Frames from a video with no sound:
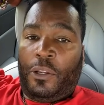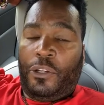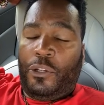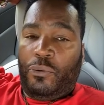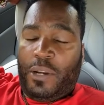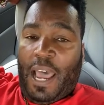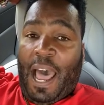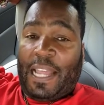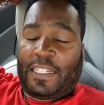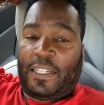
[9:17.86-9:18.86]
do
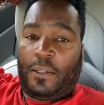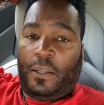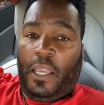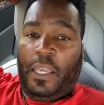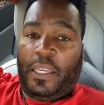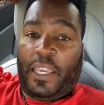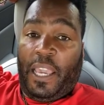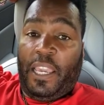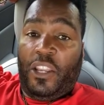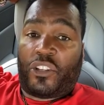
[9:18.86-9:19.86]
not
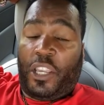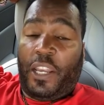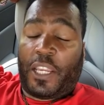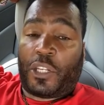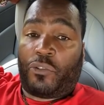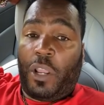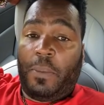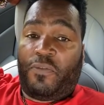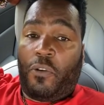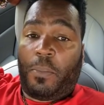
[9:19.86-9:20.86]
engage in
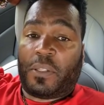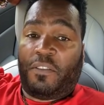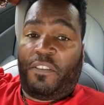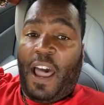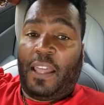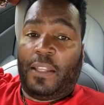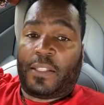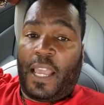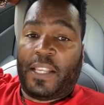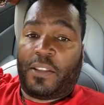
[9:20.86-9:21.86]
extreme forms of
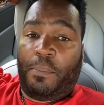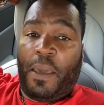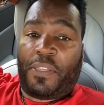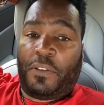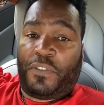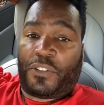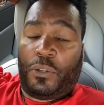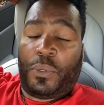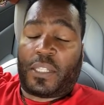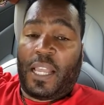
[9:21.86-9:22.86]
violence as a method for
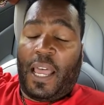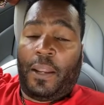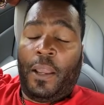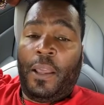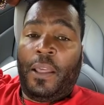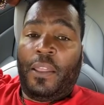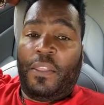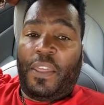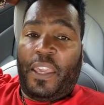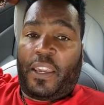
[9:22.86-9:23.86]
suicide.
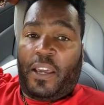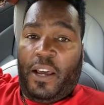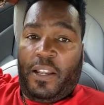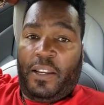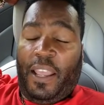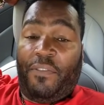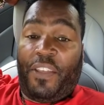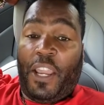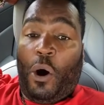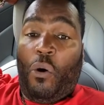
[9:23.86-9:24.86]
They cut and
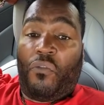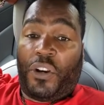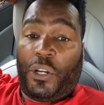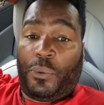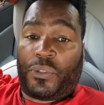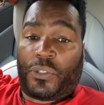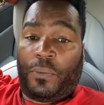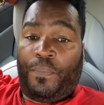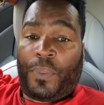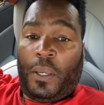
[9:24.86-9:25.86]
they overdose.
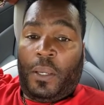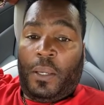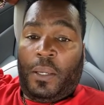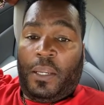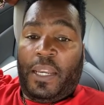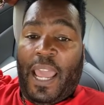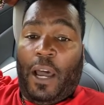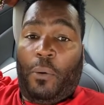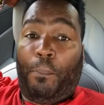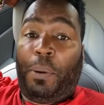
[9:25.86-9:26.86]

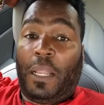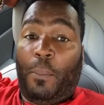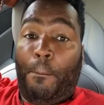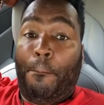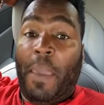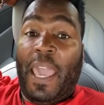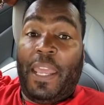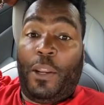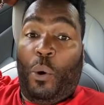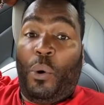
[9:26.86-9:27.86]
Now,
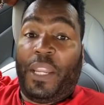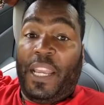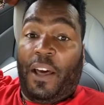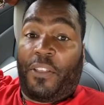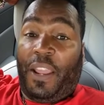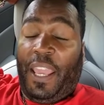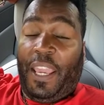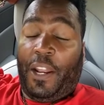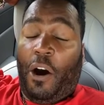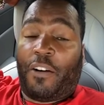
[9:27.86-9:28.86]
men, on the other
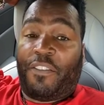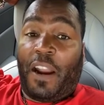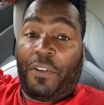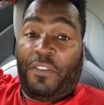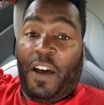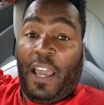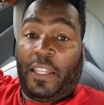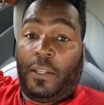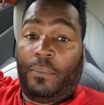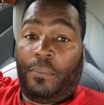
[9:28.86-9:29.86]
hand, are very violent.